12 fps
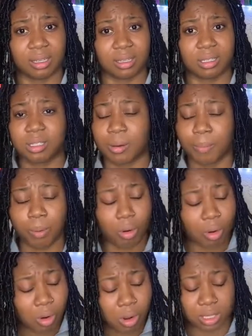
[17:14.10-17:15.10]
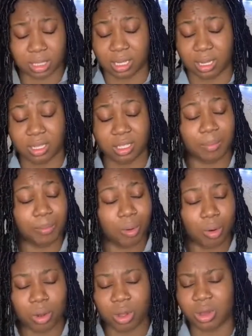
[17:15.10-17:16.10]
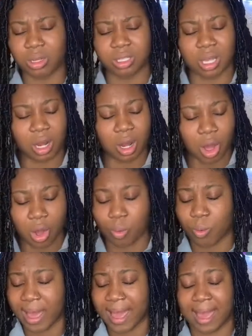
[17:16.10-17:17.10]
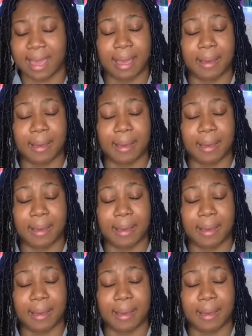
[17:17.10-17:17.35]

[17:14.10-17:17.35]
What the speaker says: Support goes a long way.